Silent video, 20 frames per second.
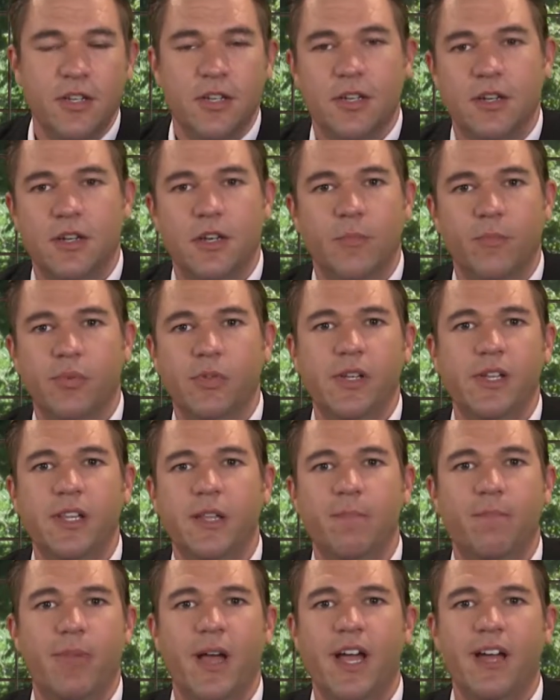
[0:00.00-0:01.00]
a completely
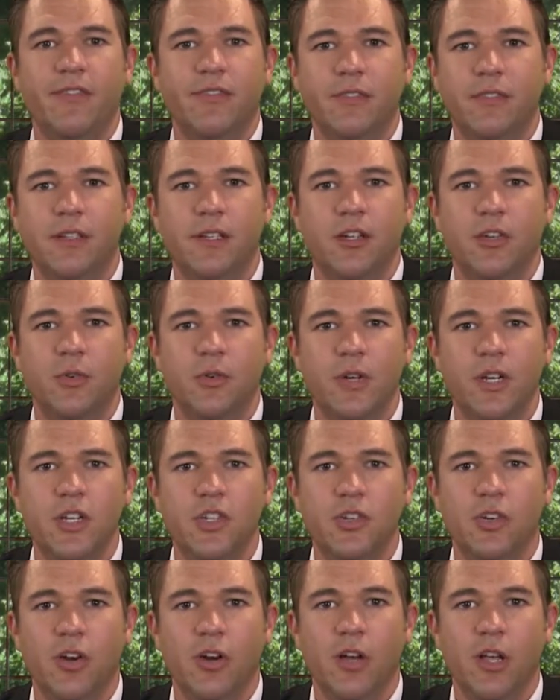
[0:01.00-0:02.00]
baffling
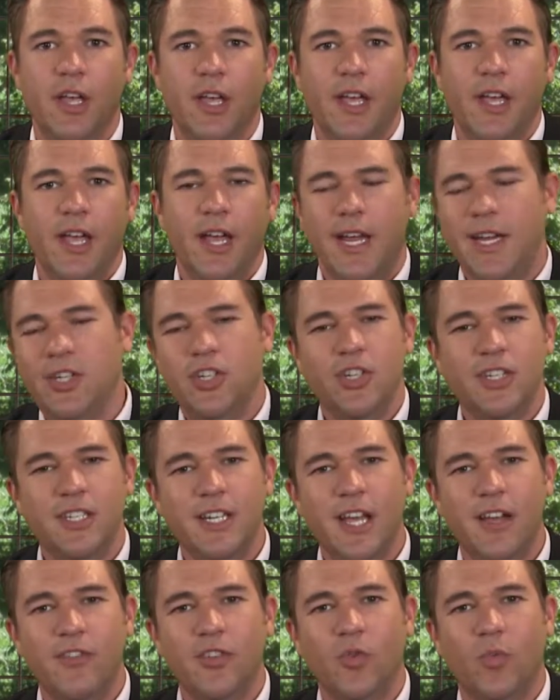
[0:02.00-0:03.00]
creature. And you just
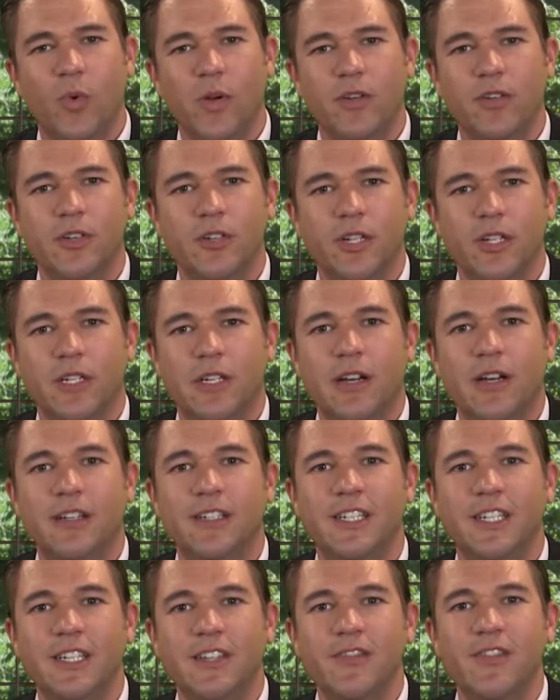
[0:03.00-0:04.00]
have to wonder, did
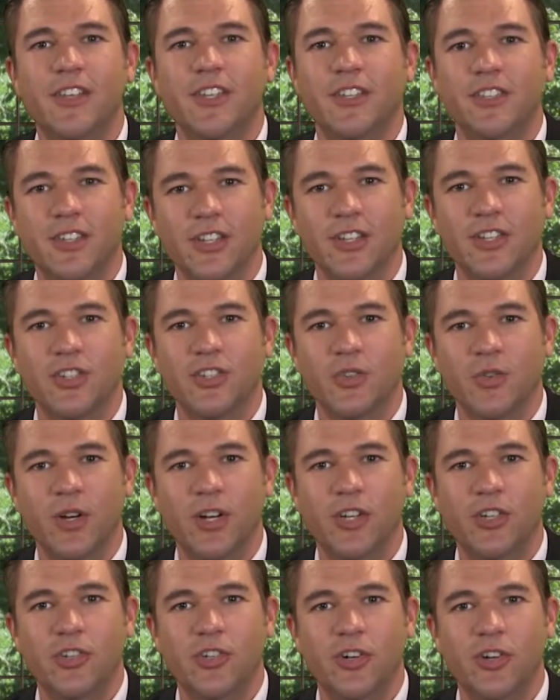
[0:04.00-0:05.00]
God give us this
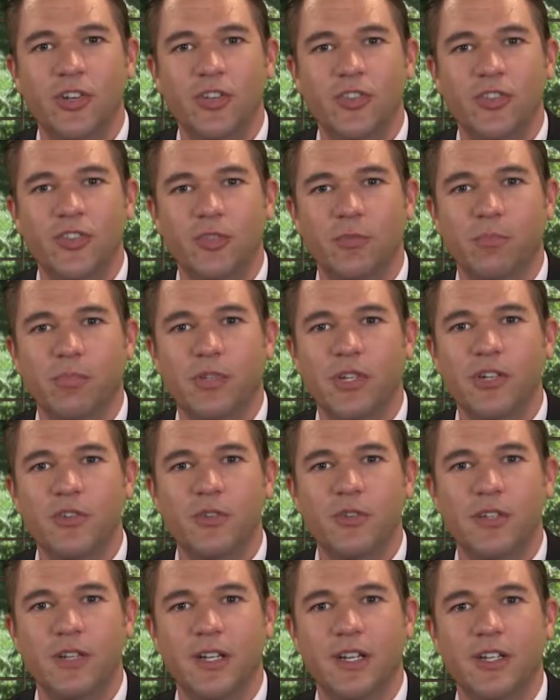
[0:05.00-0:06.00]
creature
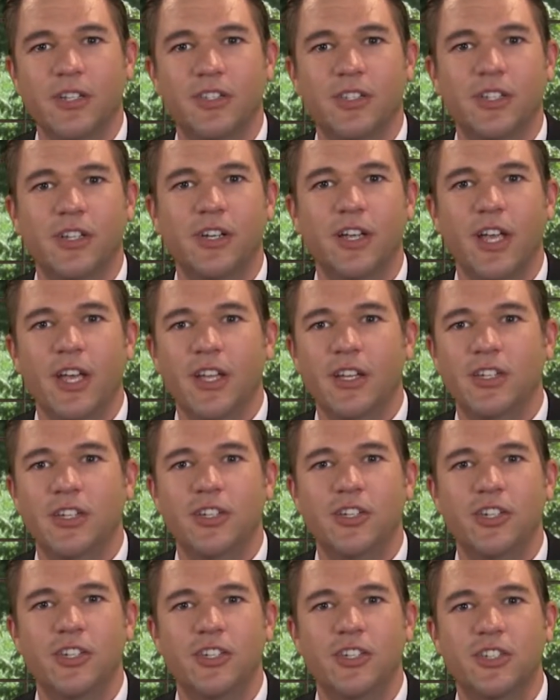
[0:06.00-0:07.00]
to
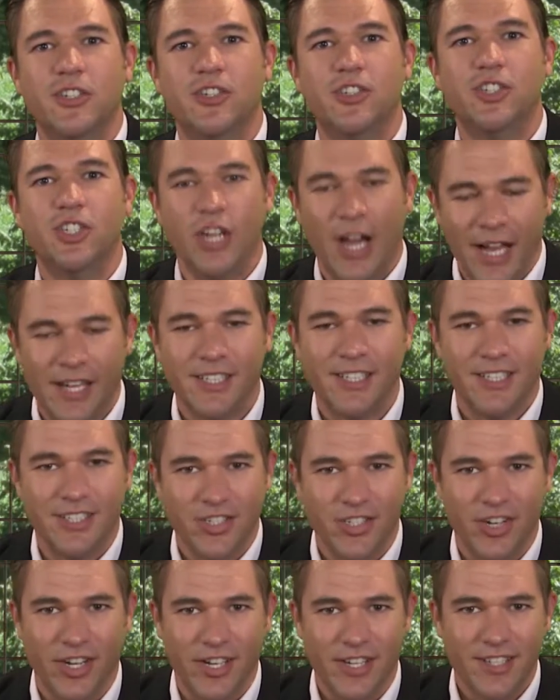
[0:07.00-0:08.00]
just
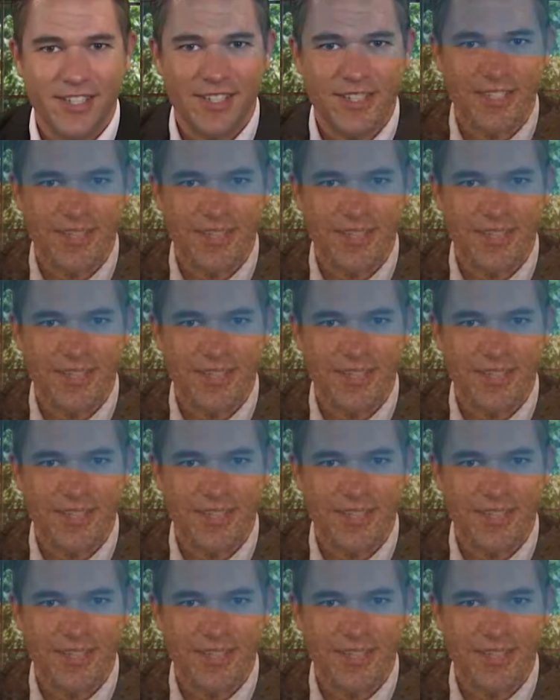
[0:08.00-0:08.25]
challenge us?